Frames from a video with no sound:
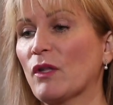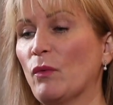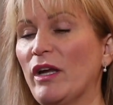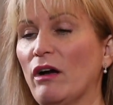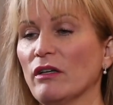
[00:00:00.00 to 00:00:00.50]

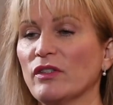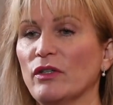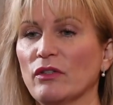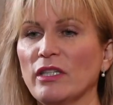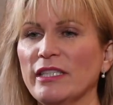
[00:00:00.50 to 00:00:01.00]
We
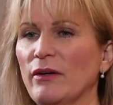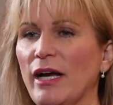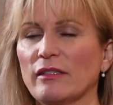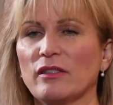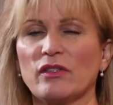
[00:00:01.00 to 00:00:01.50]
also, Clio
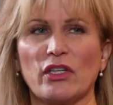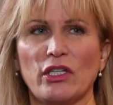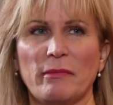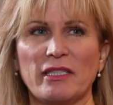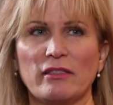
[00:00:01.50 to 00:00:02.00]
has a
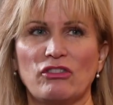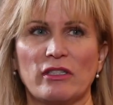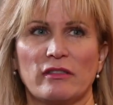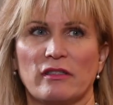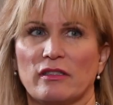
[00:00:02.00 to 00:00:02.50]
secure
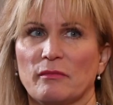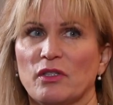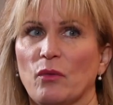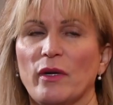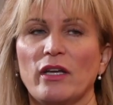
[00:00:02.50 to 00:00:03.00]
messaging system.
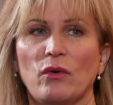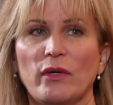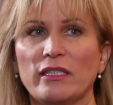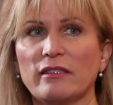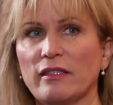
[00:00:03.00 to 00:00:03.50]
So we
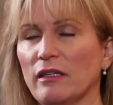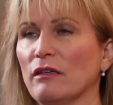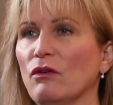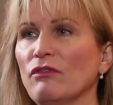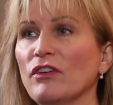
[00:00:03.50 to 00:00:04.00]
quit
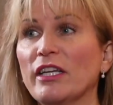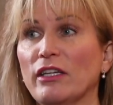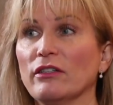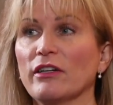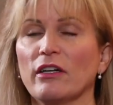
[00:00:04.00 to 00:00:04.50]
over a
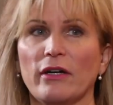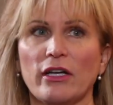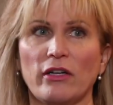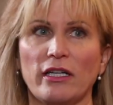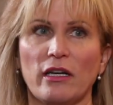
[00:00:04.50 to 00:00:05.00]
year ago. I
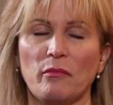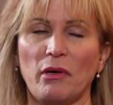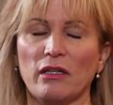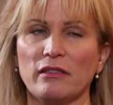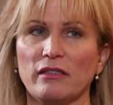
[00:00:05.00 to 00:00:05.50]
created a
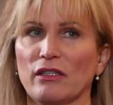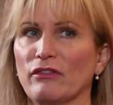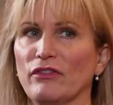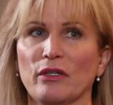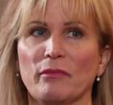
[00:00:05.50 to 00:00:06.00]
policy in the
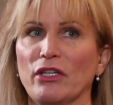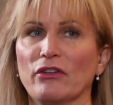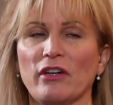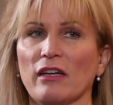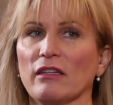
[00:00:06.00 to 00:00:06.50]
firm that
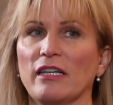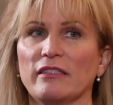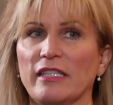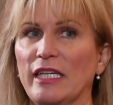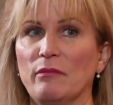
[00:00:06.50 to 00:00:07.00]
you're not
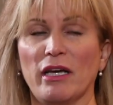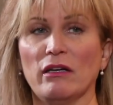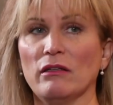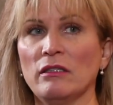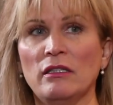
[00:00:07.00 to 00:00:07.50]
allowed to
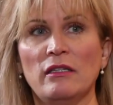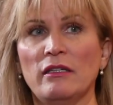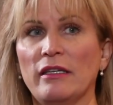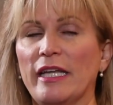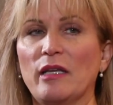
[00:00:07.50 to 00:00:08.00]
email
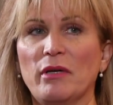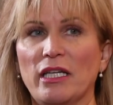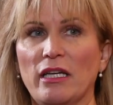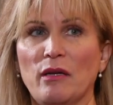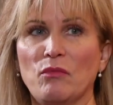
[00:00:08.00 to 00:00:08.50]

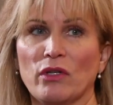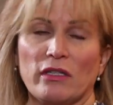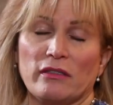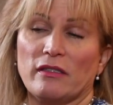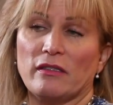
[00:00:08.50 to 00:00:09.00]
anybody anymore
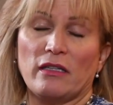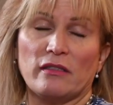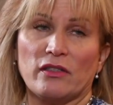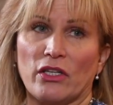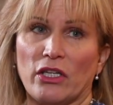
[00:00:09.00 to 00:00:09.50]
because it's
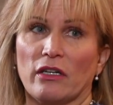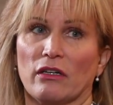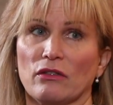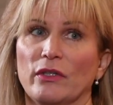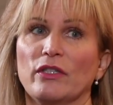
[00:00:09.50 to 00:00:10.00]
not
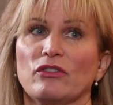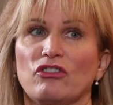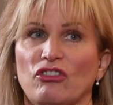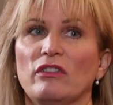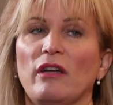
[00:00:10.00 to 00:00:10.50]
secure.
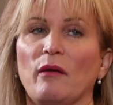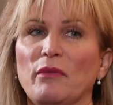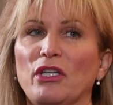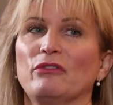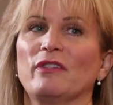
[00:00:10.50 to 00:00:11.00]
Lawyers should not
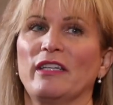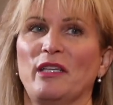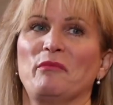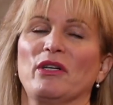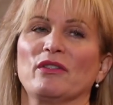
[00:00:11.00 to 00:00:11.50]
be using
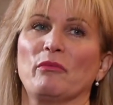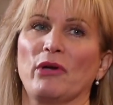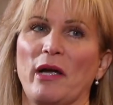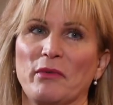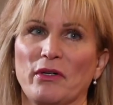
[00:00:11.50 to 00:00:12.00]
email as a
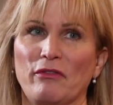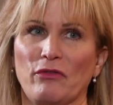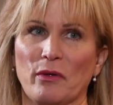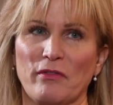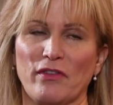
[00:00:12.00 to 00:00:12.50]
primary
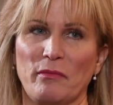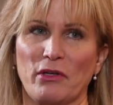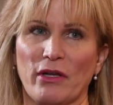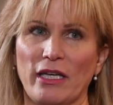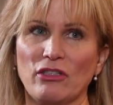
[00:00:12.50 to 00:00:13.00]
form of
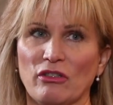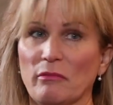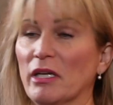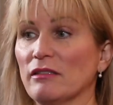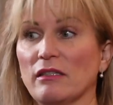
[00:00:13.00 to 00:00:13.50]

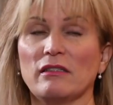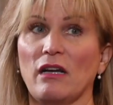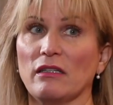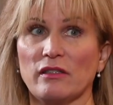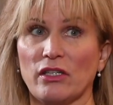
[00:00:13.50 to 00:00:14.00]
communication because it's
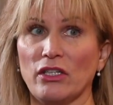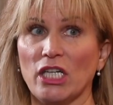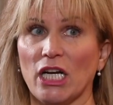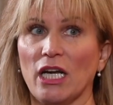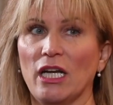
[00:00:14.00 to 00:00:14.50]
not secure.